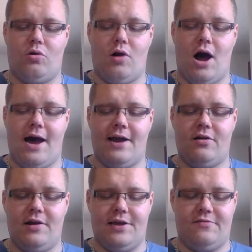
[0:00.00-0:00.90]
higher,
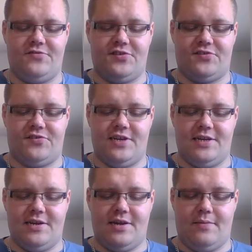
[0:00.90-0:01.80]
and you
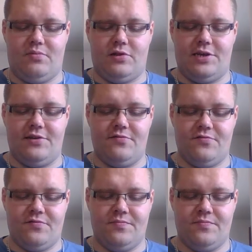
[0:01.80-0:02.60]
succeeded, I believe.